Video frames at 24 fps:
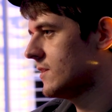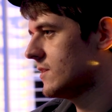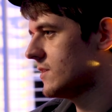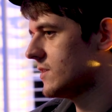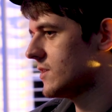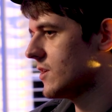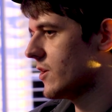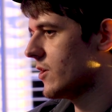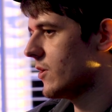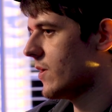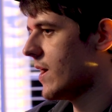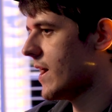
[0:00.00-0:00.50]

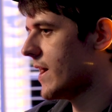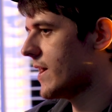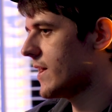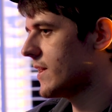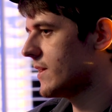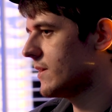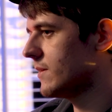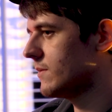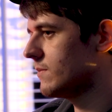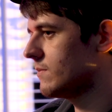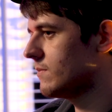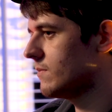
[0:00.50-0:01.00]
So
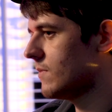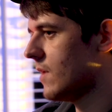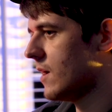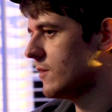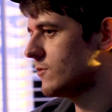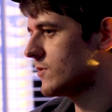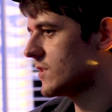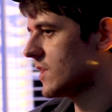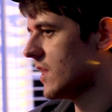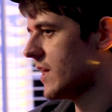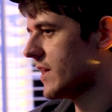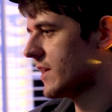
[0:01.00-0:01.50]
I
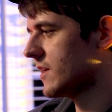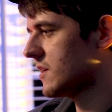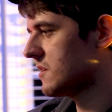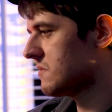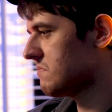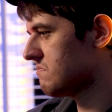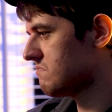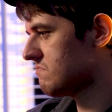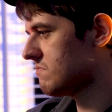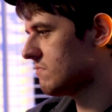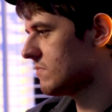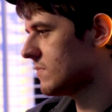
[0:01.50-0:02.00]
was like,
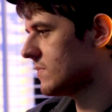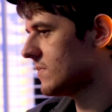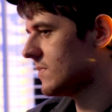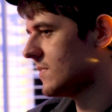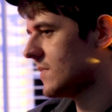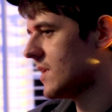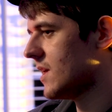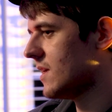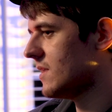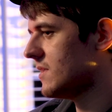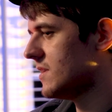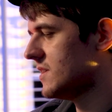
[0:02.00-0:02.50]

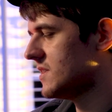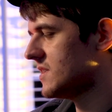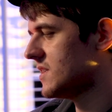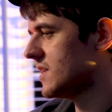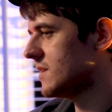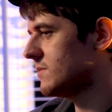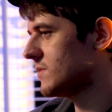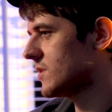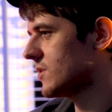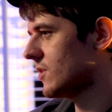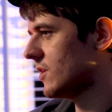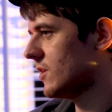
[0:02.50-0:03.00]
yeah, this
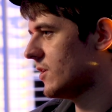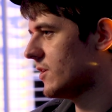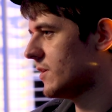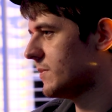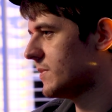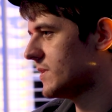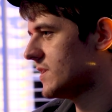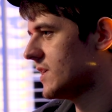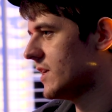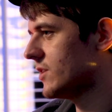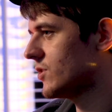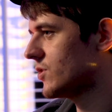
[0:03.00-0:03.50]
team's got a lot of
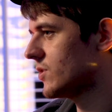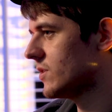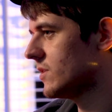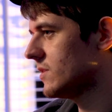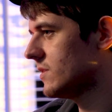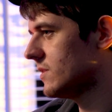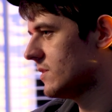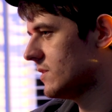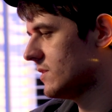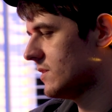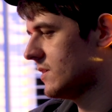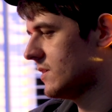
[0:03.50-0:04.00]
potential.